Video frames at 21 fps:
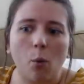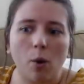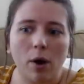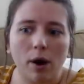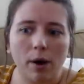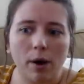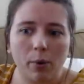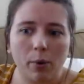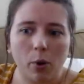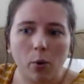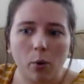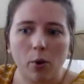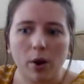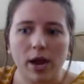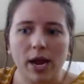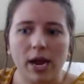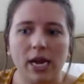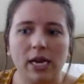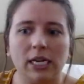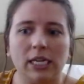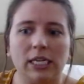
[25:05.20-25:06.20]
what
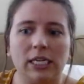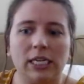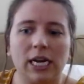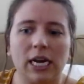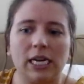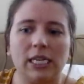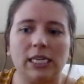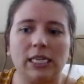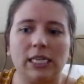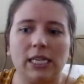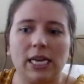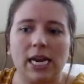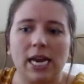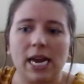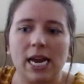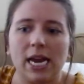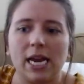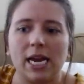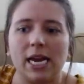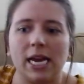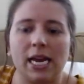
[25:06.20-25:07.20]
point does
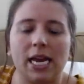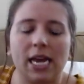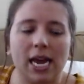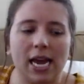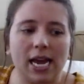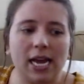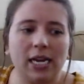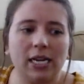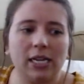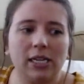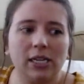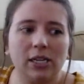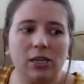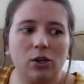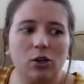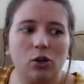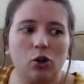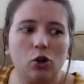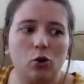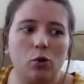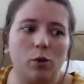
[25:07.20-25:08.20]
it get
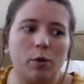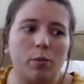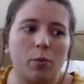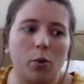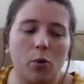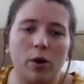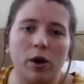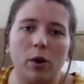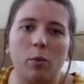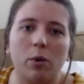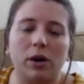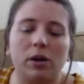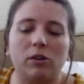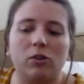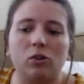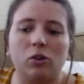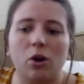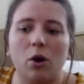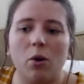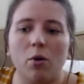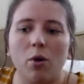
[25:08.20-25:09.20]
to a point where
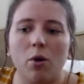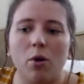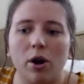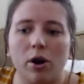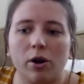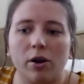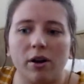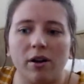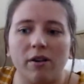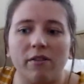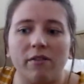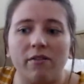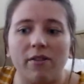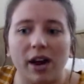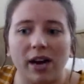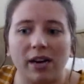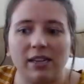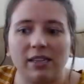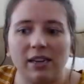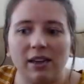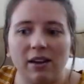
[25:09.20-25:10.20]
it's no longer
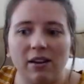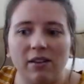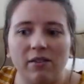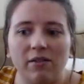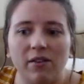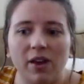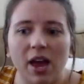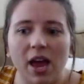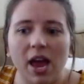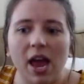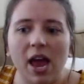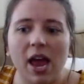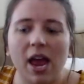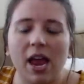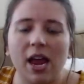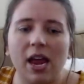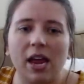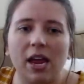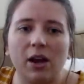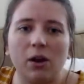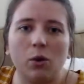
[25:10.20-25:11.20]
effective
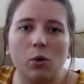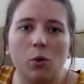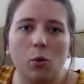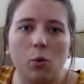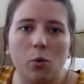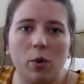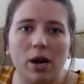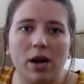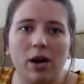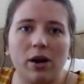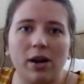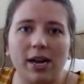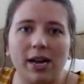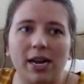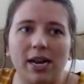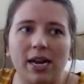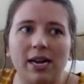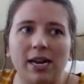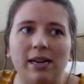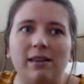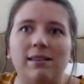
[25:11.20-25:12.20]
and where it
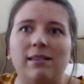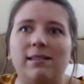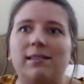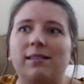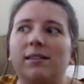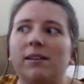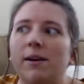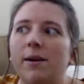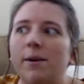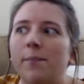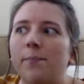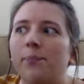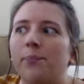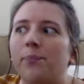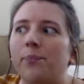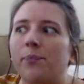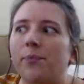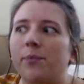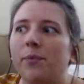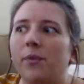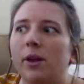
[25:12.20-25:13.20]
is
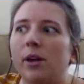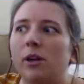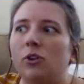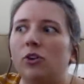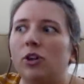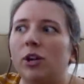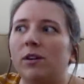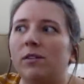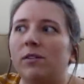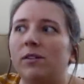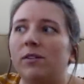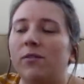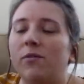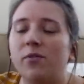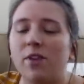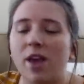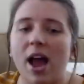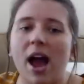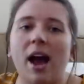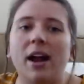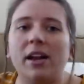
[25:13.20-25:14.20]
just
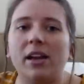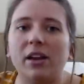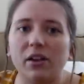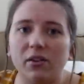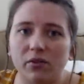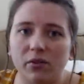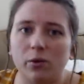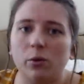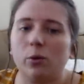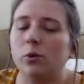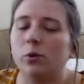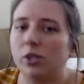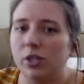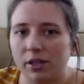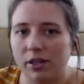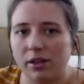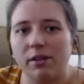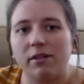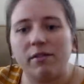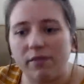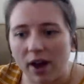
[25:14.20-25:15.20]
adding fuel
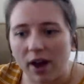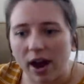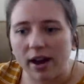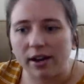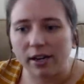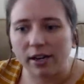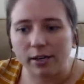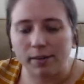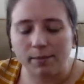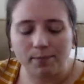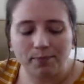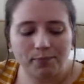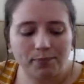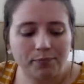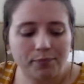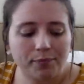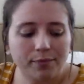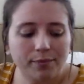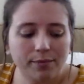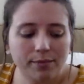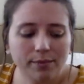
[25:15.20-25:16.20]
to the fire?
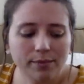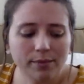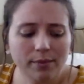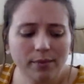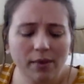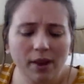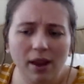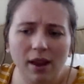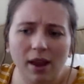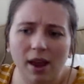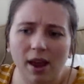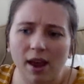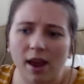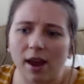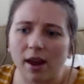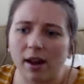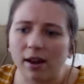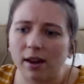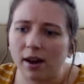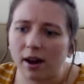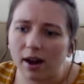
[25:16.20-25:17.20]

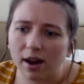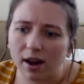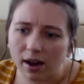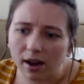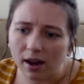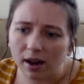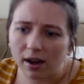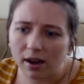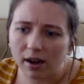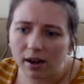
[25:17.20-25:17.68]
And, uh...